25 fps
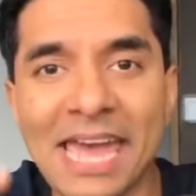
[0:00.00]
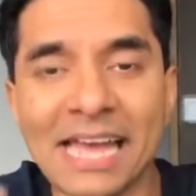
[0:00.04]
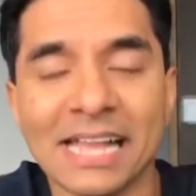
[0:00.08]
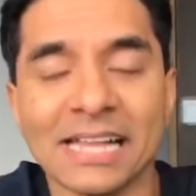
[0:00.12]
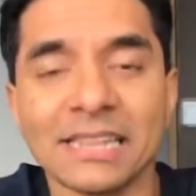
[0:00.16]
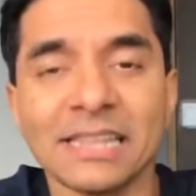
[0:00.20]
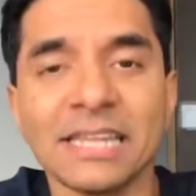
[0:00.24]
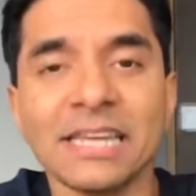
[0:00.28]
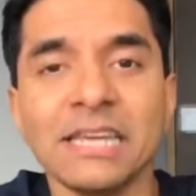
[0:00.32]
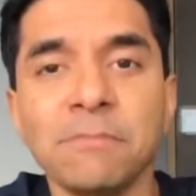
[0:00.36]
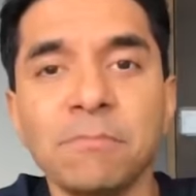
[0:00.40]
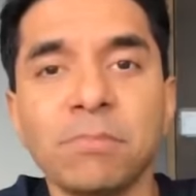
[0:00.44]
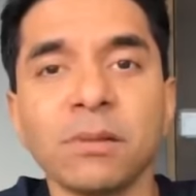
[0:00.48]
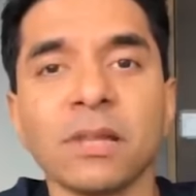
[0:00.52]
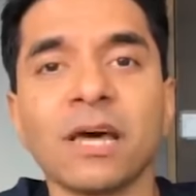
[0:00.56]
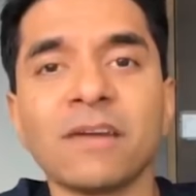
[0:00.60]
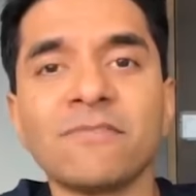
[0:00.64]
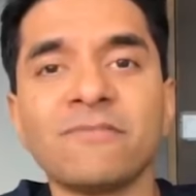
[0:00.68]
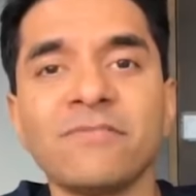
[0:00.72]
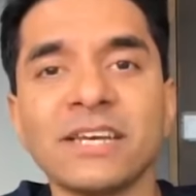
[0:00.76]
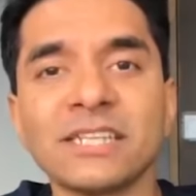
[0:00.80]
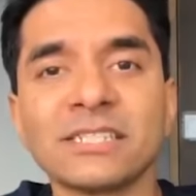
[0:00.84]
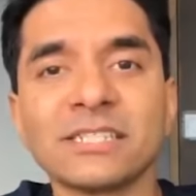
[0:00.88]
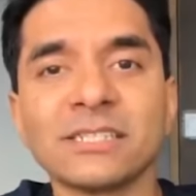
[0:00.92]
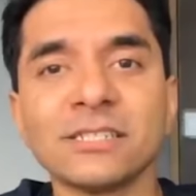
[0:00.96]
healthy
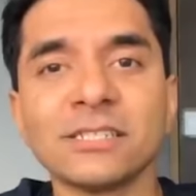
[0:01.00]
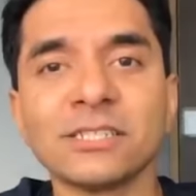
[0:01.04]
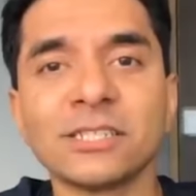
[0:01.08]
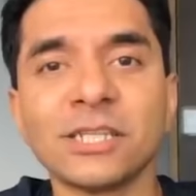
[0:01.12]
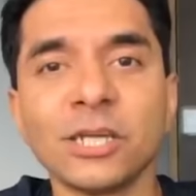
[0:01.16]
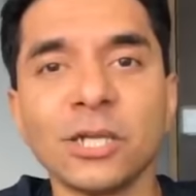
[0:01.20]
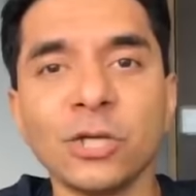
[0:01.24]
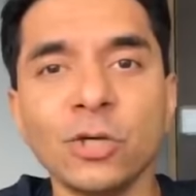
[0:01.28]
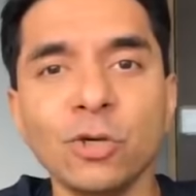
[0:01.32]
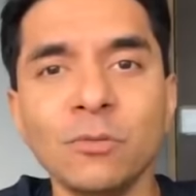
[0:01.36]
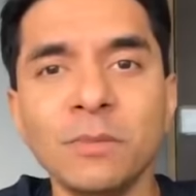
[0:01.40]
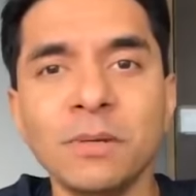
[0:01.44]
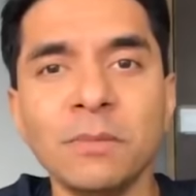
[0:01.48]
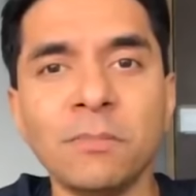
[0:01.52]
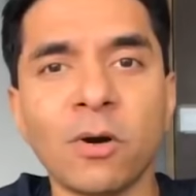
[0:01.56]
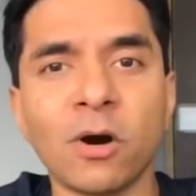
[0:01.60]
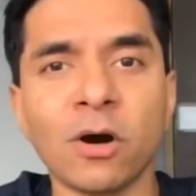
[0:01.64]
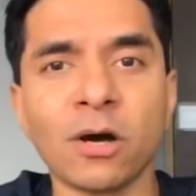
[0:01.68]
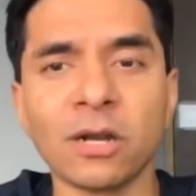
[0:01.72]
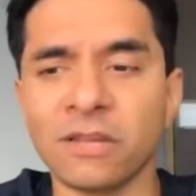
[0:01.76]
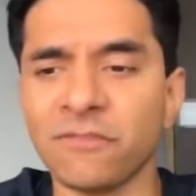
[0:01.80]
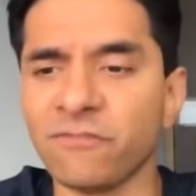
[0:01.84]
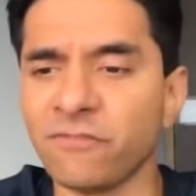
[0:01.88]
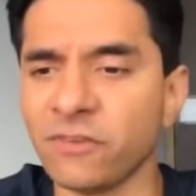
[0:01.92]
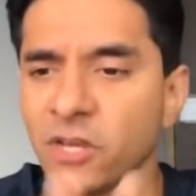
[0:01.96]
blood vessels in the human
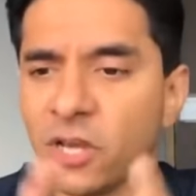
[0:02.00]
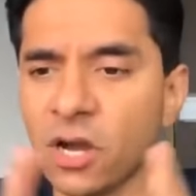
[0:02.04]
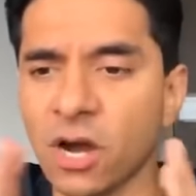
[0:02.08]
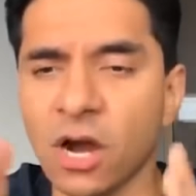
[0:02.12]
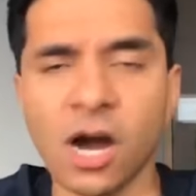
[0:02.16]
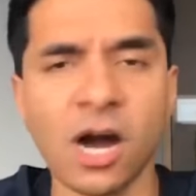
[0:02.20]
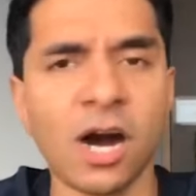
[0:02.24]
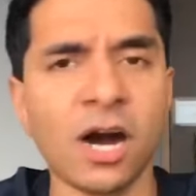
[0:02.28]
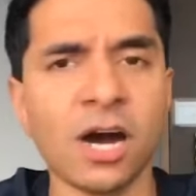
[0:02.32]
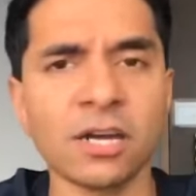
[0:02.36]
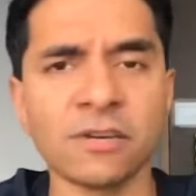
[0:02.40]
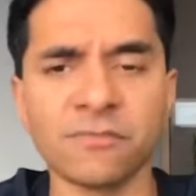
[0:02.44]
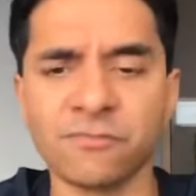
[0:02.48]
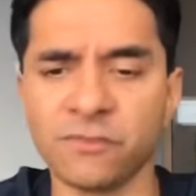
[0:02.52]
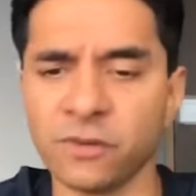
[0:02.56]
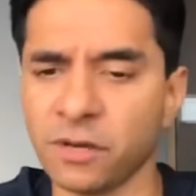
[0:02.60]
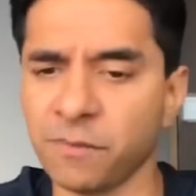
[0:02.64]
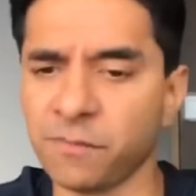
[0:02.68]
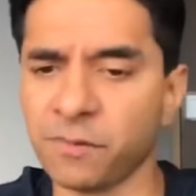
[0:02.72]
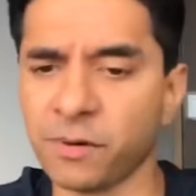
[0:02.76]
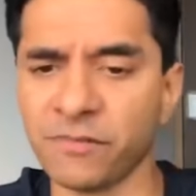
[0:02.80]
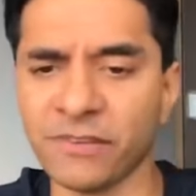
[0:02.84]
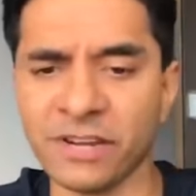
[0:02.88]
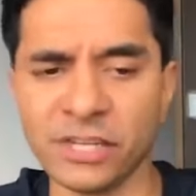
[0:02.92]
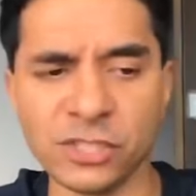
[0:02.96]
body for your heart, for the
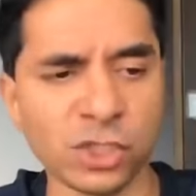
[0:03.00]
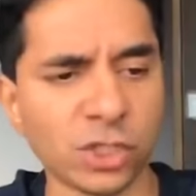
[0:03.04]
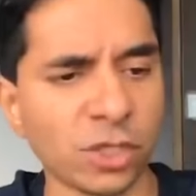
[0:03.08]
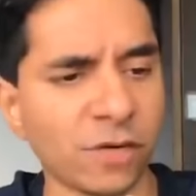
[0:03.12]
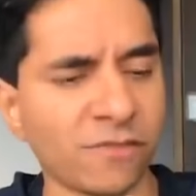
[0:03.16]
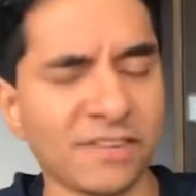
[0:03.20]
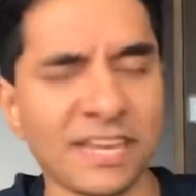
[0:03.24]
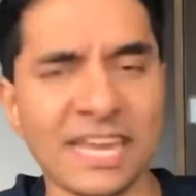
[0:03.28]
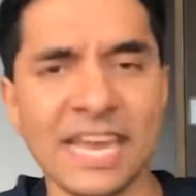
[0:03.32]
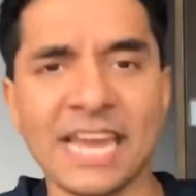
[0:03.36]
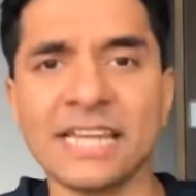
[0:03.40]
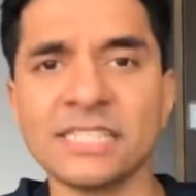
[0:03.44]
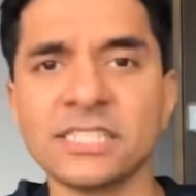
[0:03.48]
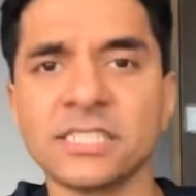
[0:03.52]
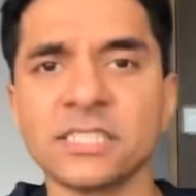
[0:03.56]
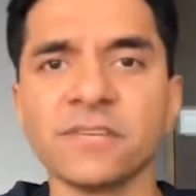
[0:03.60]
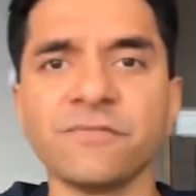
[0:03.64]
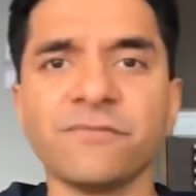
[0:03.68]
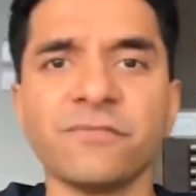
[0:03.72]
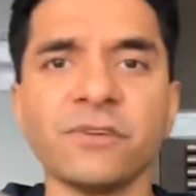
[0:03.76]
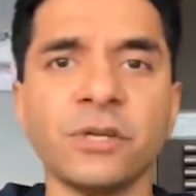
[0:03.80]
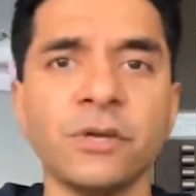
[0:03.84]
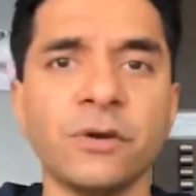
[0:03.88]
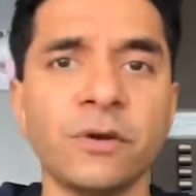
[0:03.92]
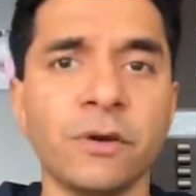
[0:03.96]
prevention of
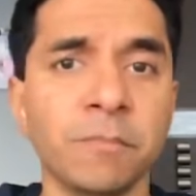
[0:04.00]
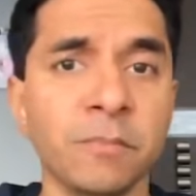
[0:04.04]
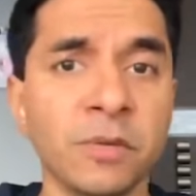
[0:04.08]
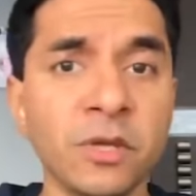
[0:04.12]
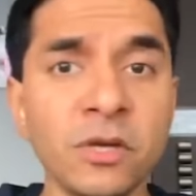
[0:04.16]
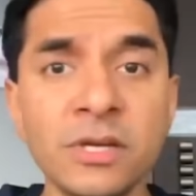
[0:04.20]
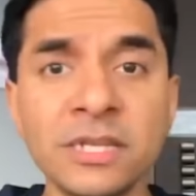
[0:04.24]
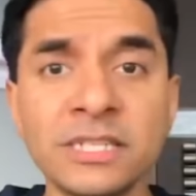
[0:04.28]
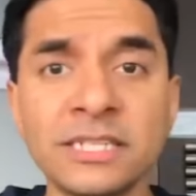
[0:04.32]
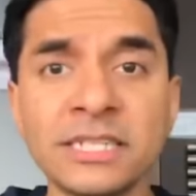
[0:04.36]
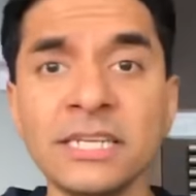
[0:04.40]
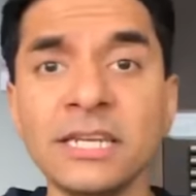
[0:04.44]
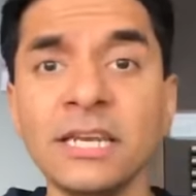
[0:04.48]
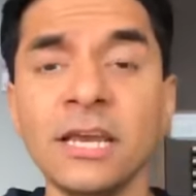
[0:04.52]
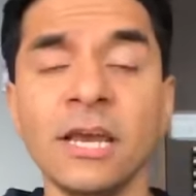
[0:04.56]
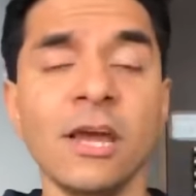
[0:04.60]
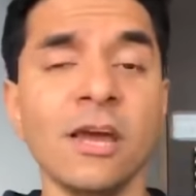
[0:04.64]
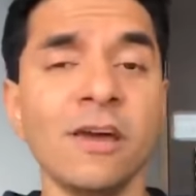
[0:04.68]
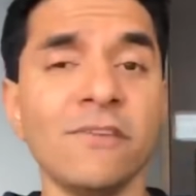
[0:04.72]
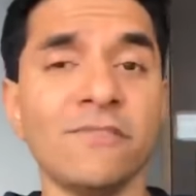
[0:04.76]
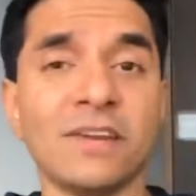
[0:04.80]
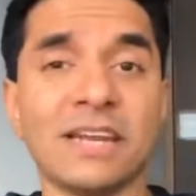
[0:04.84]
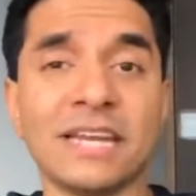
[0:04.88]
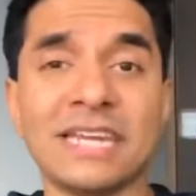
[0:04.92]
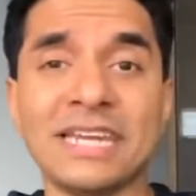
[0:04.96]
cancer, for your immunity,
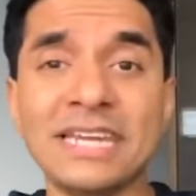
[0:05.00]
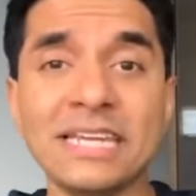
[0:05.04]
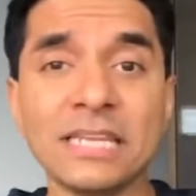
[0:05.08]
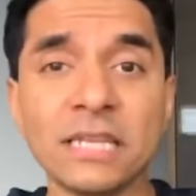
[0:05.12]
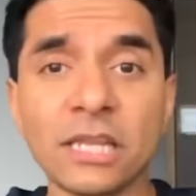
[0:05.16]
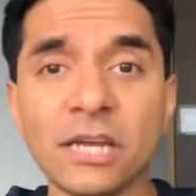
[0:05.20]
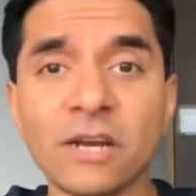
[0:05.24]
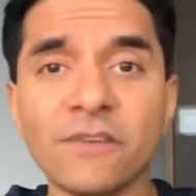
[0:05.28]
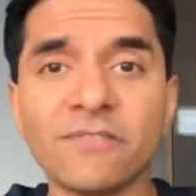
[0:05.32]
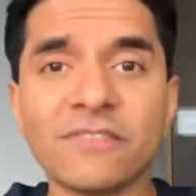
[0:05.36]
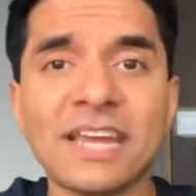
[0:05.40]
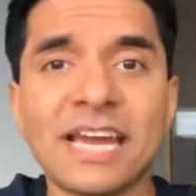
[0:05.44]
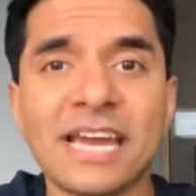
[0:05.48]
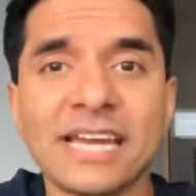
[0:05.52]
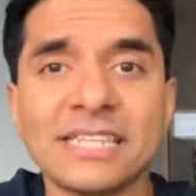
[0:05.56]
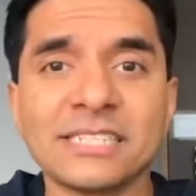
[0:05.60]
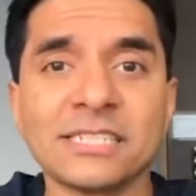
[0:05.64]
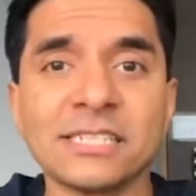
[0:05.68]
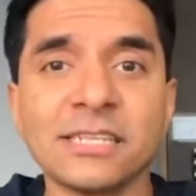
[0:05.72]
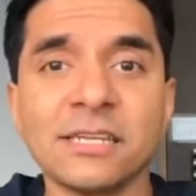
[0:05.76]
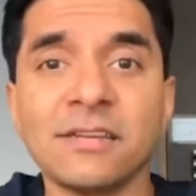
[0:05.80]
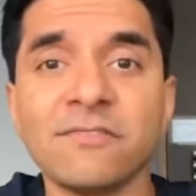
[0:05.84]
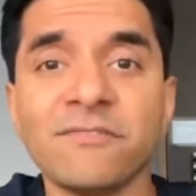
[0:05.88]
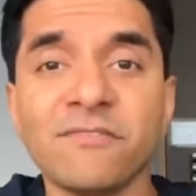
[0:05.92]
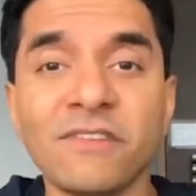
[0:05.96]
for the healing of
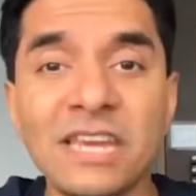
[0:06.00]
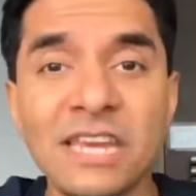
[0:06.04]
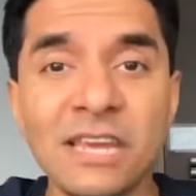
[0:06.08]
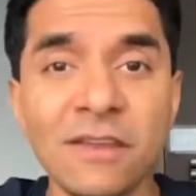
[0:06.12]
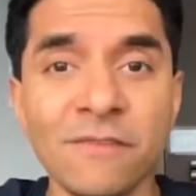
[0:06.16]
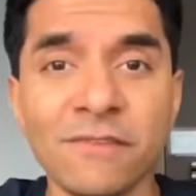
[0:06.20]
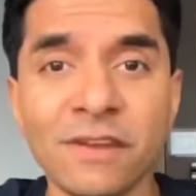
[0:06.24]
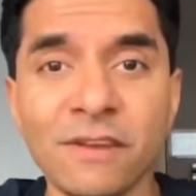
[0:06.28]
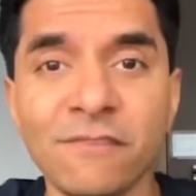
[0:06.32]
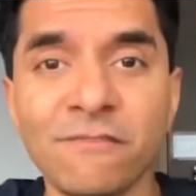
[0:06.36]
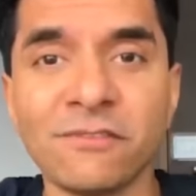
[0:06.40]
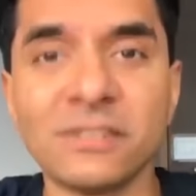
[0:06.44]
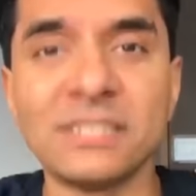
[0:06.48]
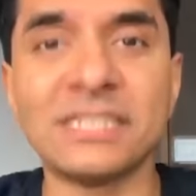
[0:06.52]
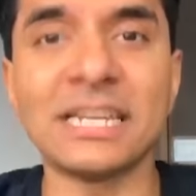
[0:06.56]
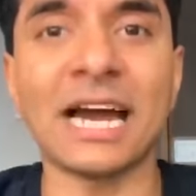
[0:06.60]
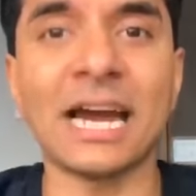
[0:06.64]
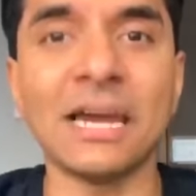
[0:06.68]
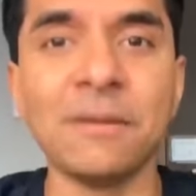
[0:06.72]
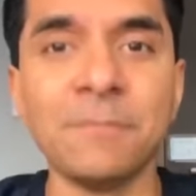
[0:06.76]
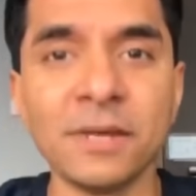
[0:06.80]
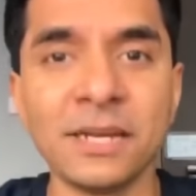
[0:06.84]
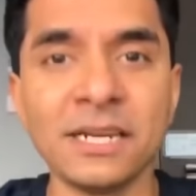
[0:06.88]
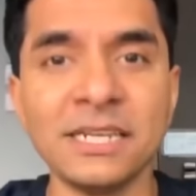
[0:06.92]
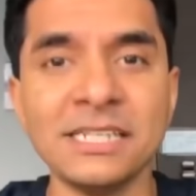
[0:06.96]
cancer, even for
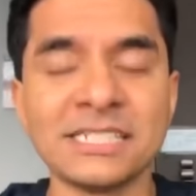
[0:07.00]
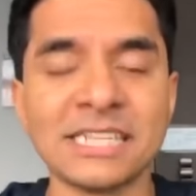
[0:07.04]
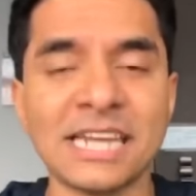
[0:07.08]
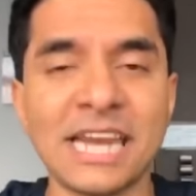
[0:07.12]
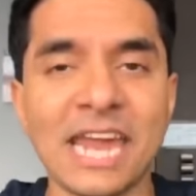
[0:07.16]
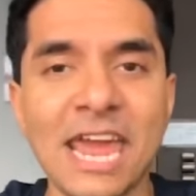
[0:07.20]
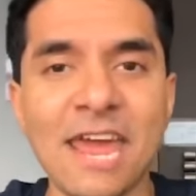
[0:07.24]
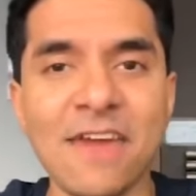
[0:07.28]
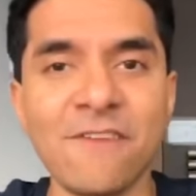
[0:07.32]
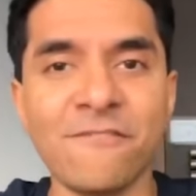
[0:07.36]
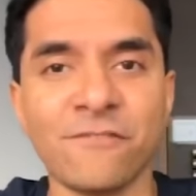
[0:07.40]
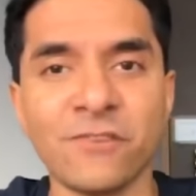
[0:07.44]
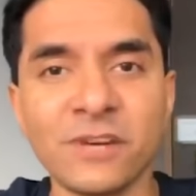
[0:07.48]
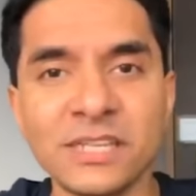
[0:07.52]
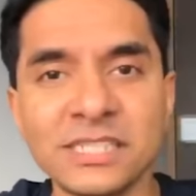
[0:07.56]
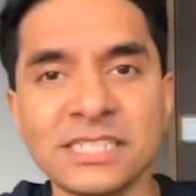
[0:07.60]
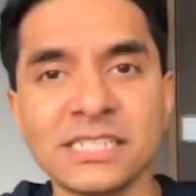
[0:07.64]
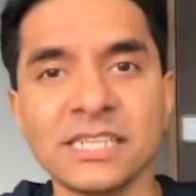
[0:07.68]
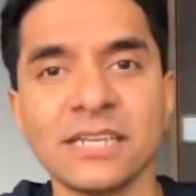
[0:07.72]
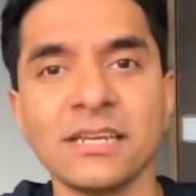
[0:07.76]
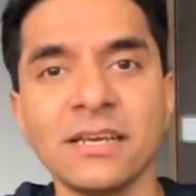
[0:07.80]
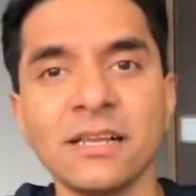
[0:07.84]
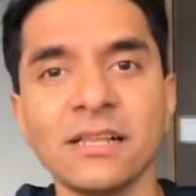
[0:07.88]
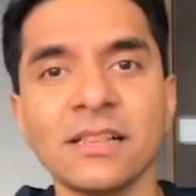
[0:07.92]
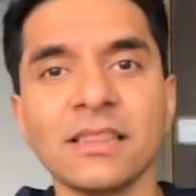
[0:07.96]
diabetes and every
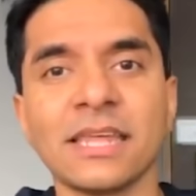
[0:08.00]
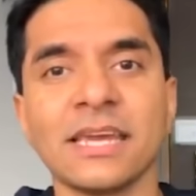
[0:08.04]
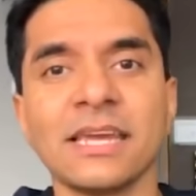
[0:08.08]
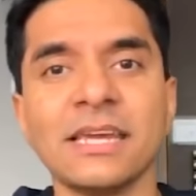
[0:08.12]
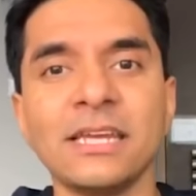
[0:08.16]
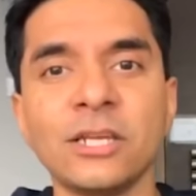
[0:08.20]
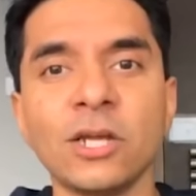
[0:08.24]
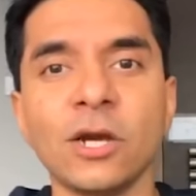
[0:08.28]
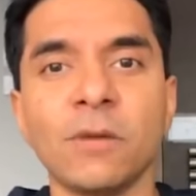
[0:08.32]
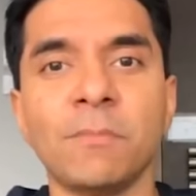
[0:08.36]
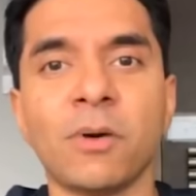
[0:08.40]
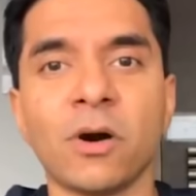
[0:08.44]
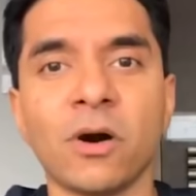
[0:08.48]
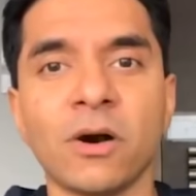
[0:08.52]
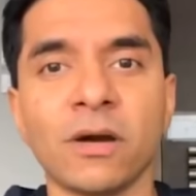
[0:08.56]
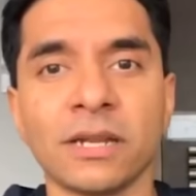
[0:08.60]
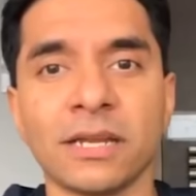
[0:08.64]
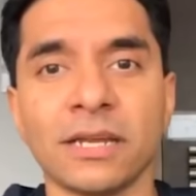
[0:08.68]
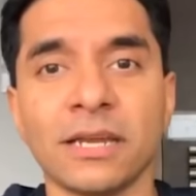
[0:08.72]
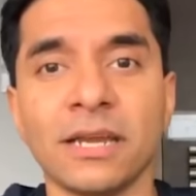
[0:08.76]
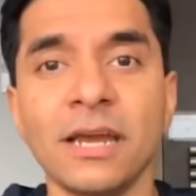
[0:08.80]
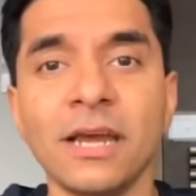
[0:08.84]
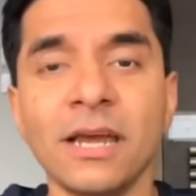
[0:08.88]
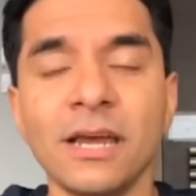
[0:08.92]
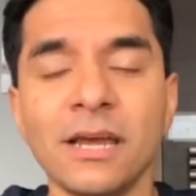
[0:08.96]
single thing in your
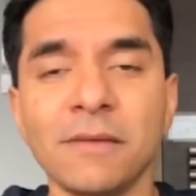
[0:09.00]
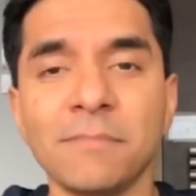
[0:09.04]
body,